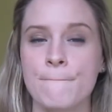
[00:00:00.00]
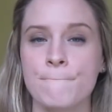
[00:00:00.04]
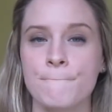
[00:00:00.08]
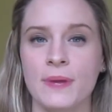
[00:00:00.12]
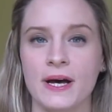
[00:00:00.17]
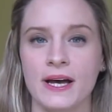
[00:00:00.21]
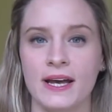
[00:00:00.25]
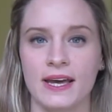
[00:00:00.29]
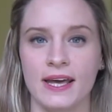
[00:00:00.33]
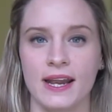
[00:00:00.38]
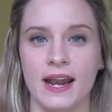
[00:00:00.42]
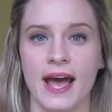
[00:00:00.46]

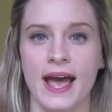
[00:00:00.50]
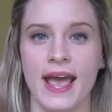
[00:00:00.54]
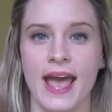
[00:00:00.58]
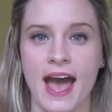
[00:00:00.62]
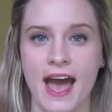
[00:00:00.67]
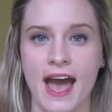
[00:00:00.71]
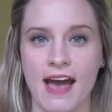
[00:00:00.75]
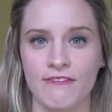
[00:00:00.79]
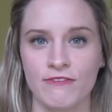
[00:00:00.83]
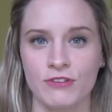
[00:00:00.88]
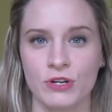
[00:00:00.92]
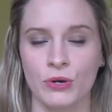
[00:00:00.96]
but I
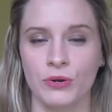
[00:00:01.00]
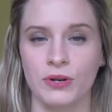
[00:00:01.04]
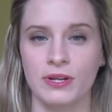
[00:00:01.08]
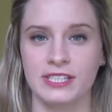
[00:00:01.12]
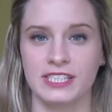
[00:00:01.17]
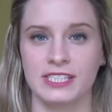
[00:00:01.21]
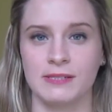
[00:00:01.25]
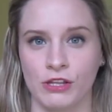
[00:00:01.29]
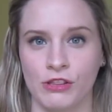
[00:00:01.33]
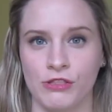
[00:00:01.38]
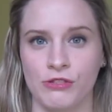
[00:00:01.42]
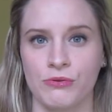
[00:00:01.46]
have
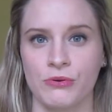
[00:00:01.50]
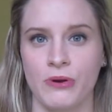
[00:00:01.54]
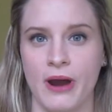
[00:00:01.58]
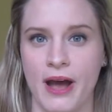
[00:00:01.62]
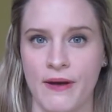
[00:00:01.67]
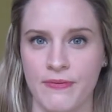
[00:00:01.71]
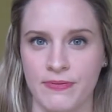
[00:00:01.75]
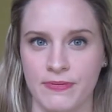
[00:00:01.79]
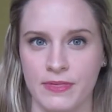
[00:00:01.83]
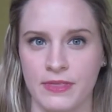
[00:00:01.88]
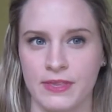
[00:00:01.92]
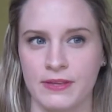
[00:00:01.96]
noticed
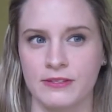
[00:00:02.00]
throughout